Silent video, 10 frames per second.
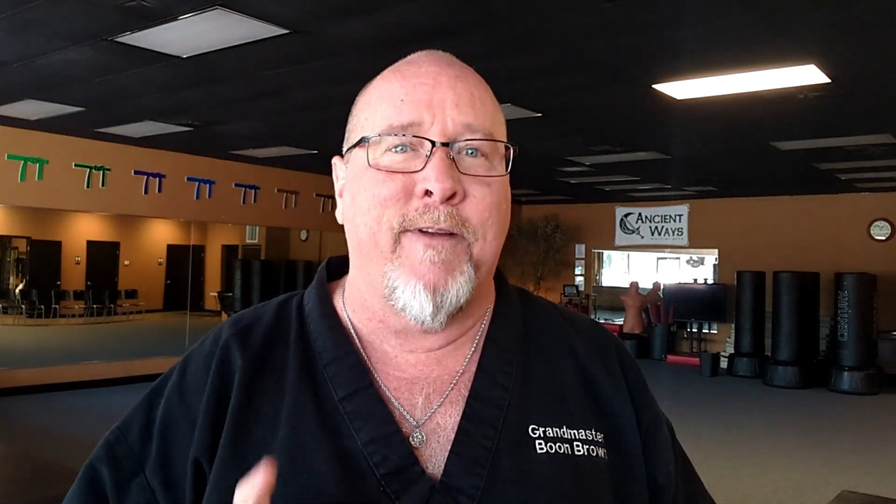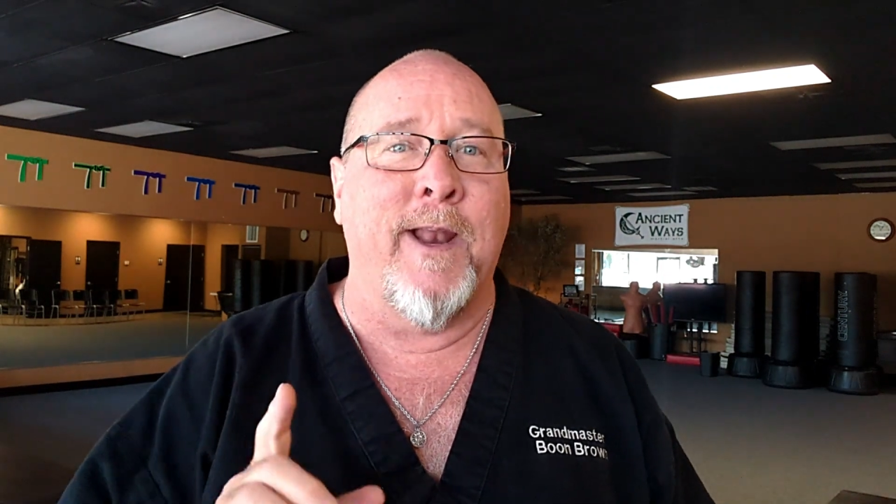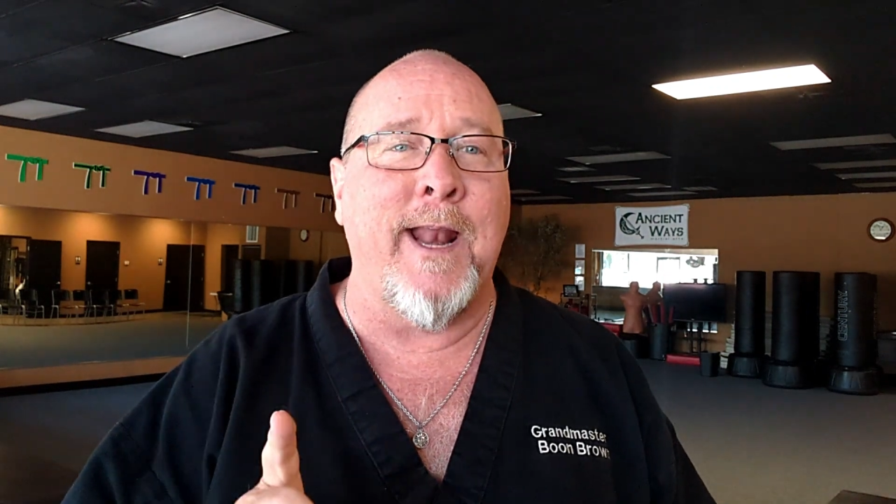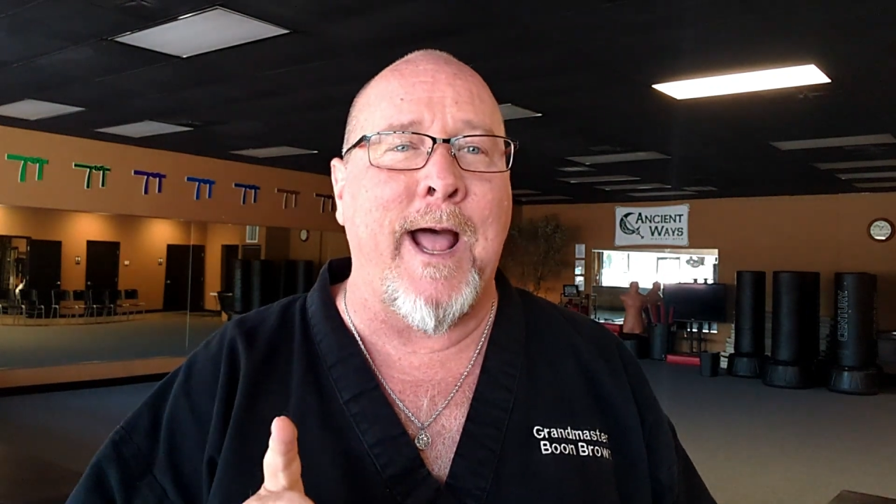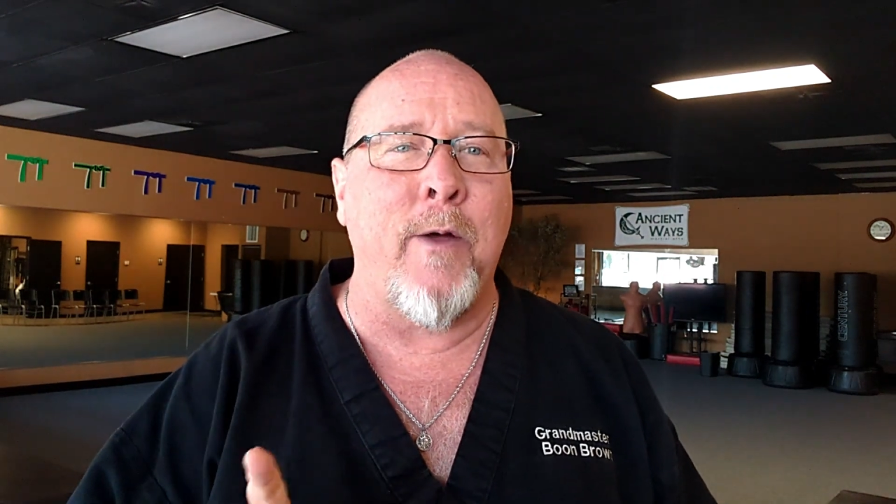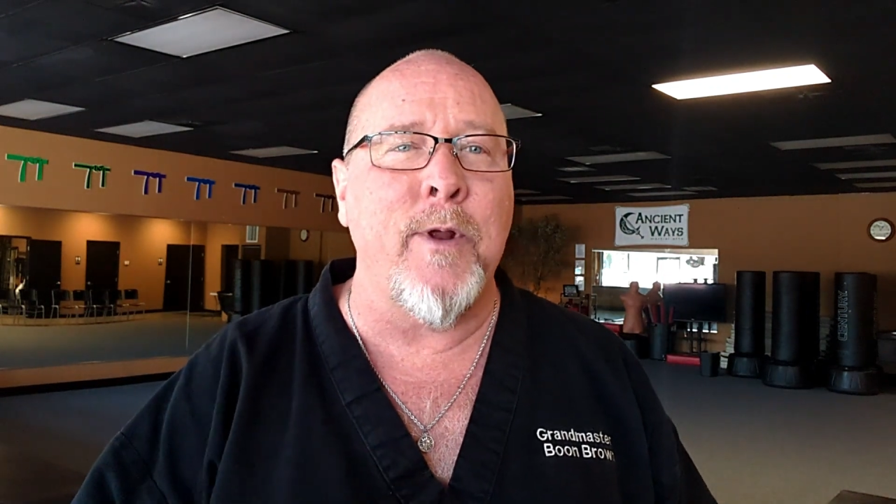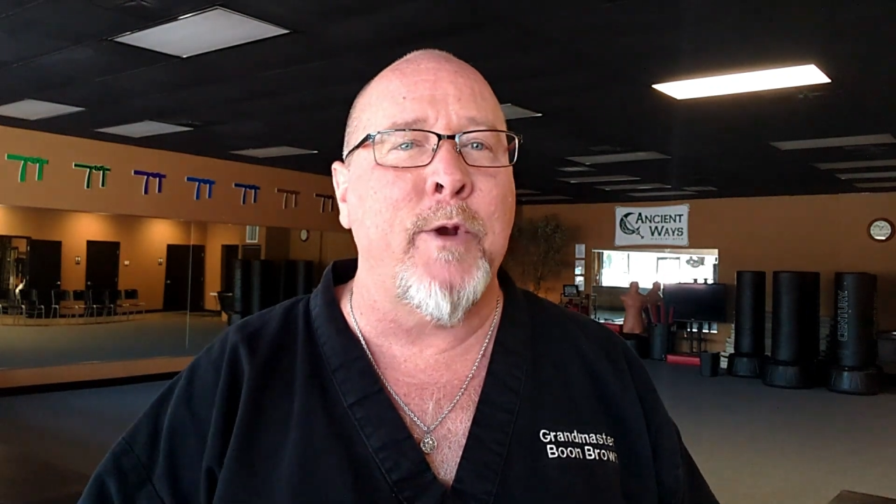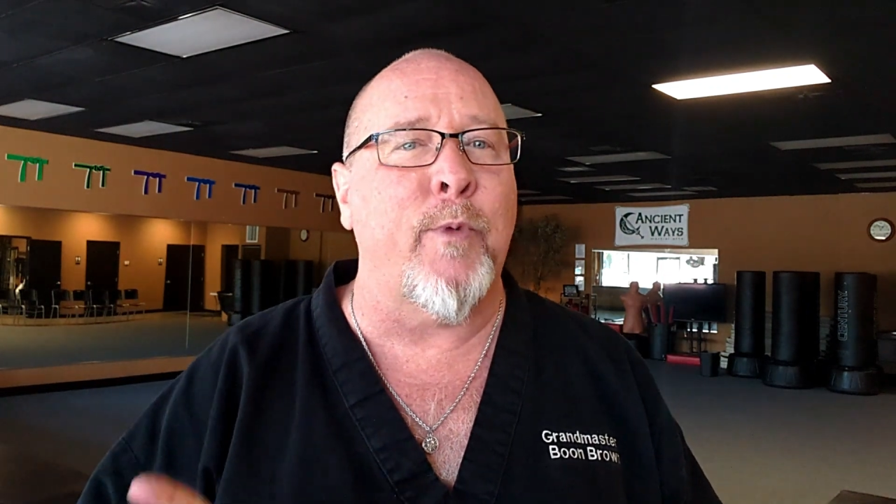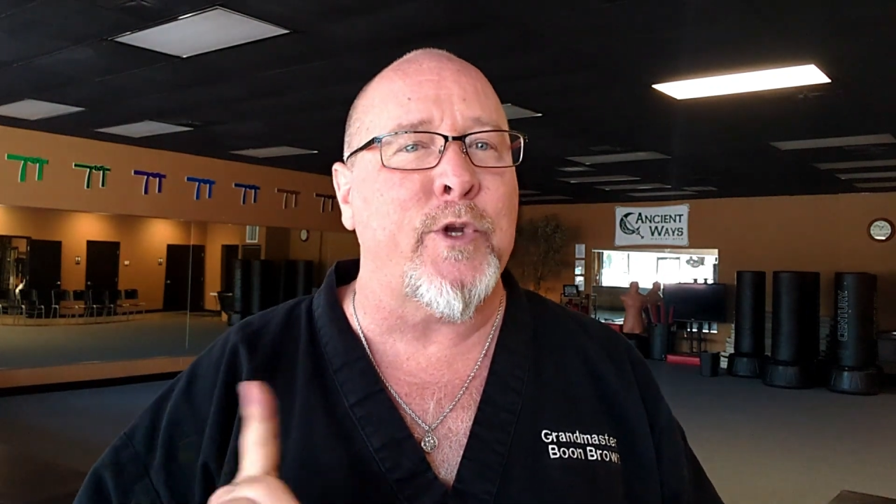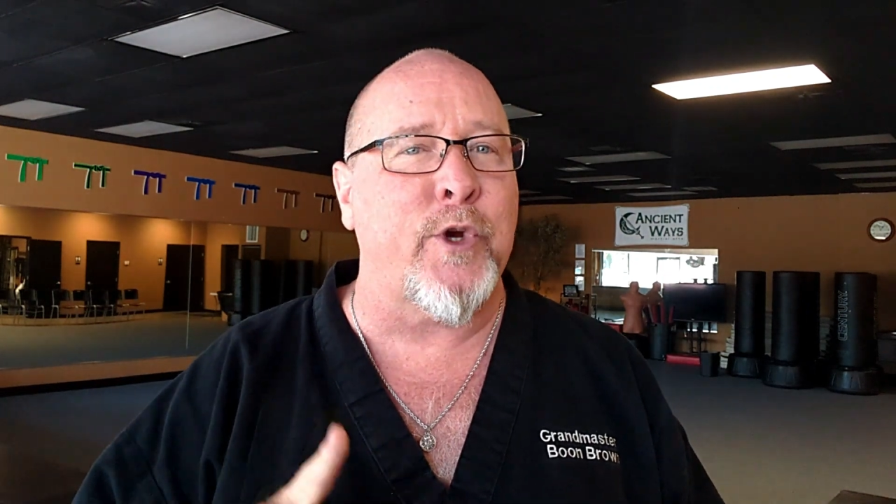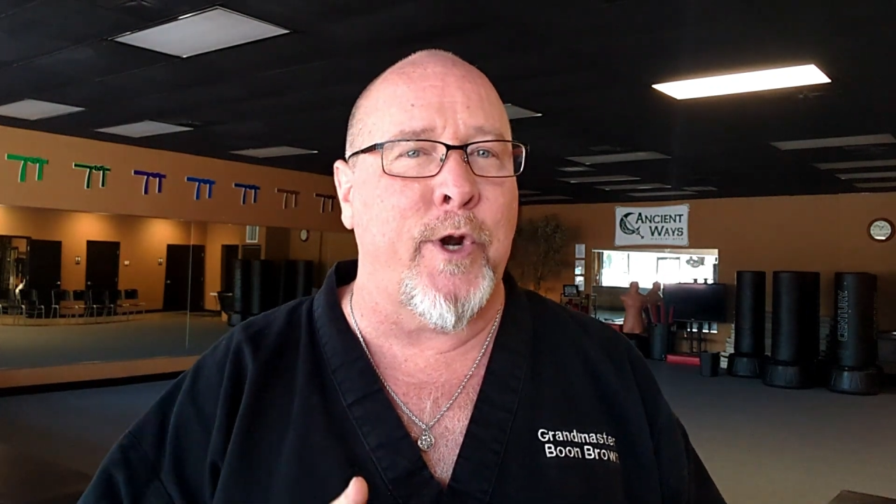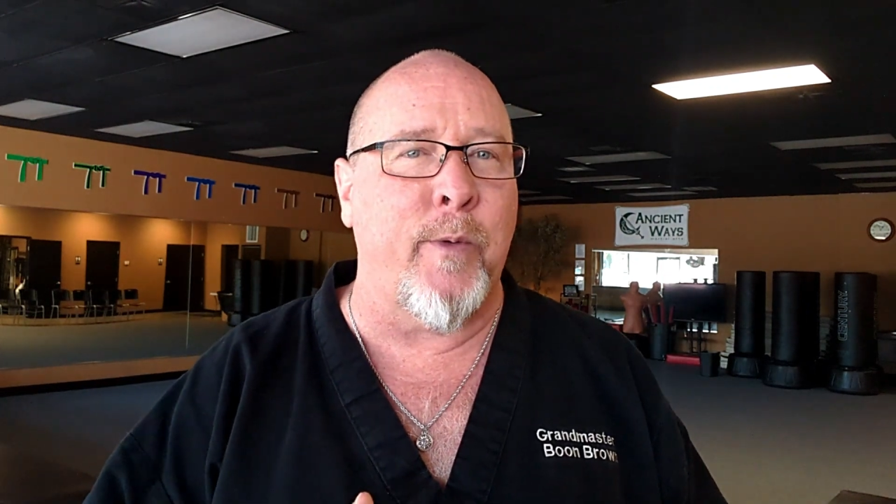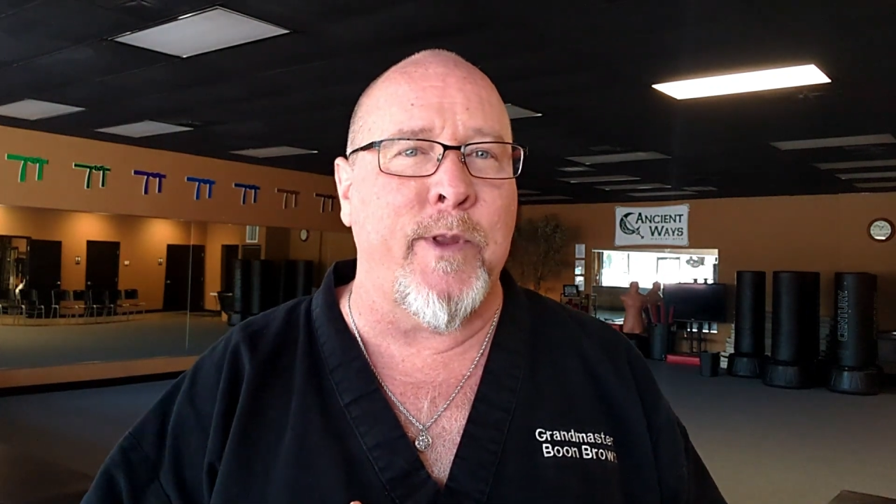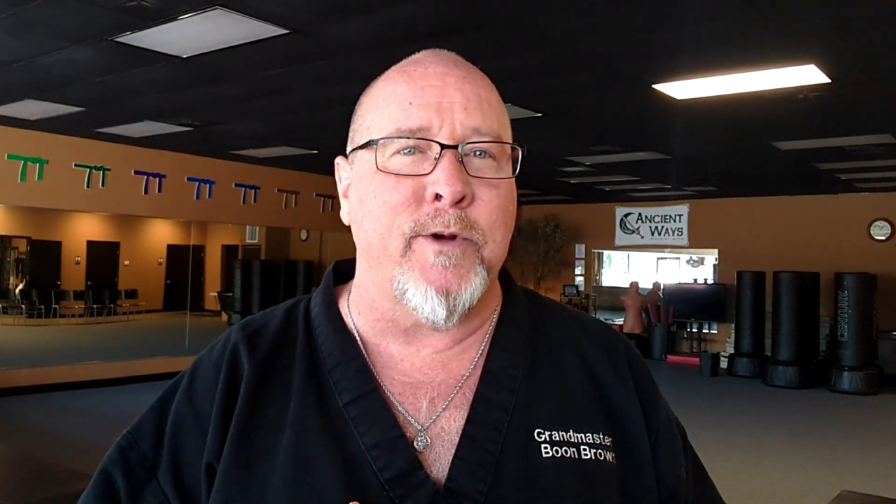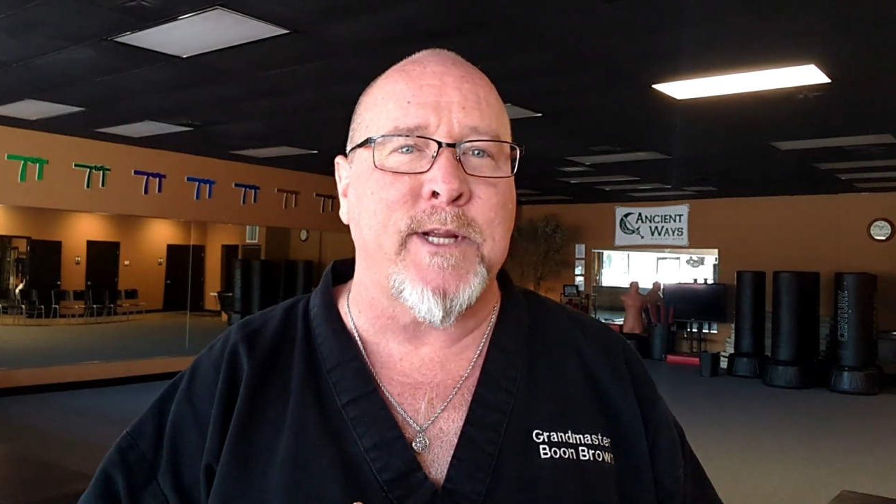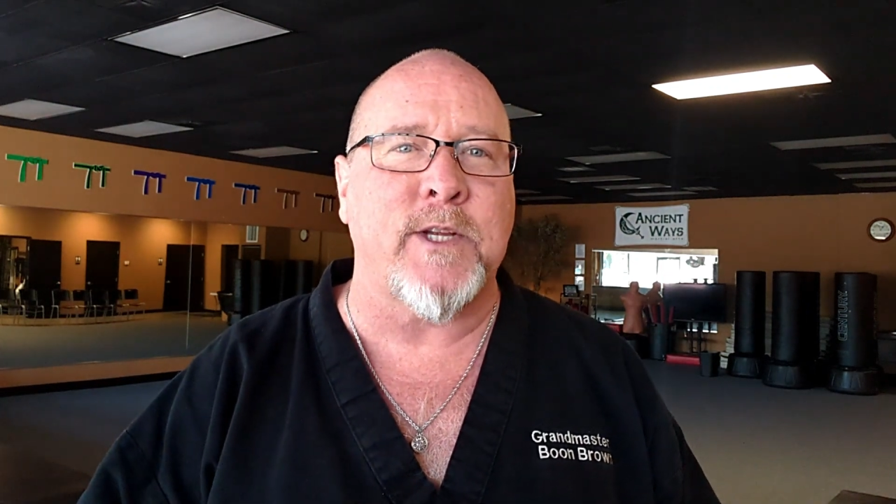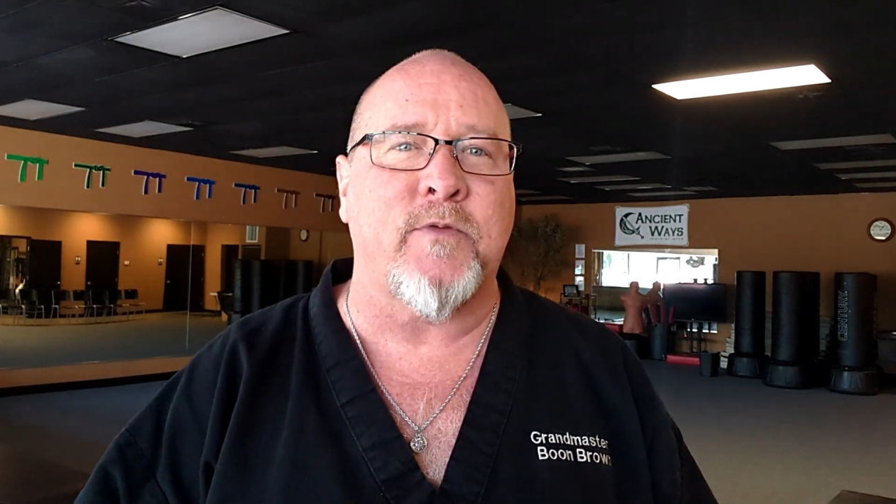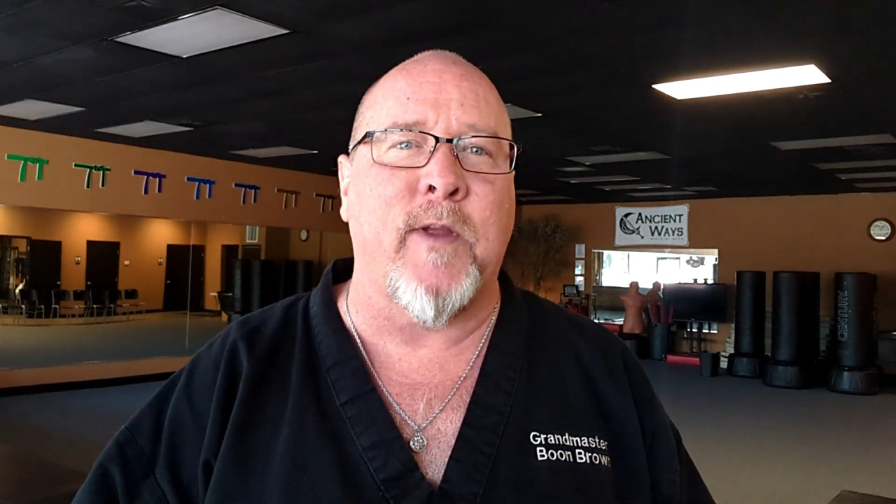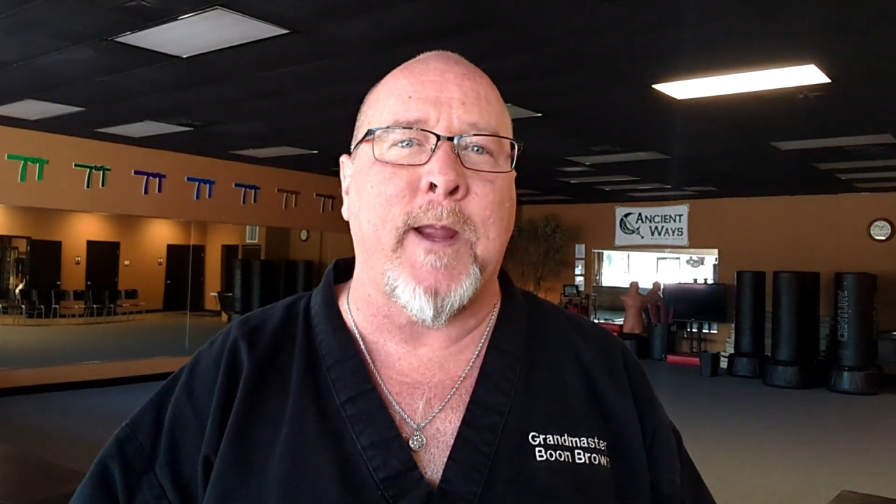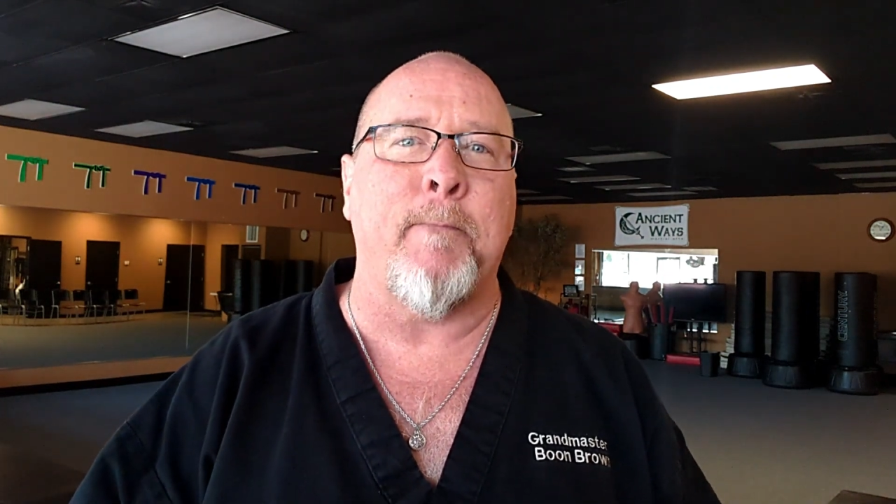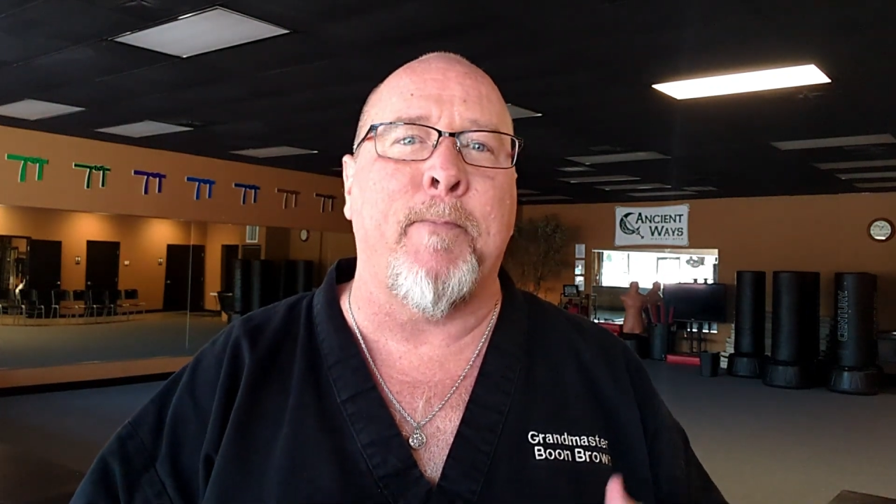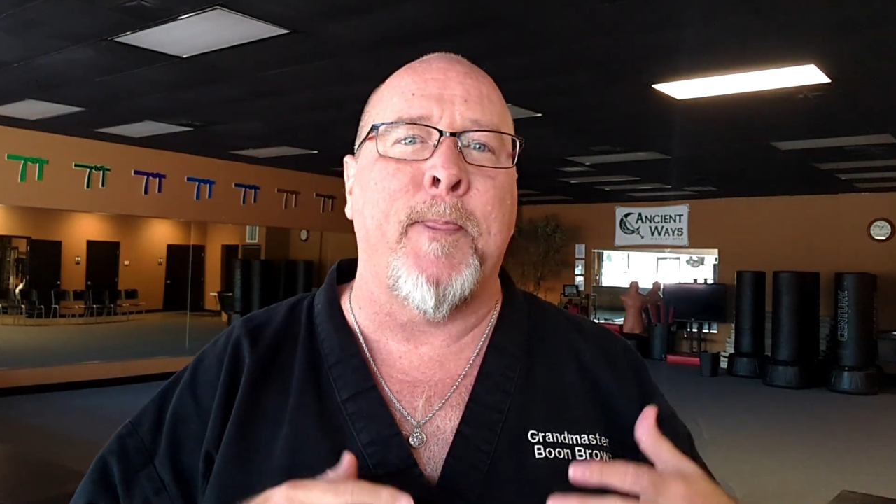Fill it out and return it with your test fee,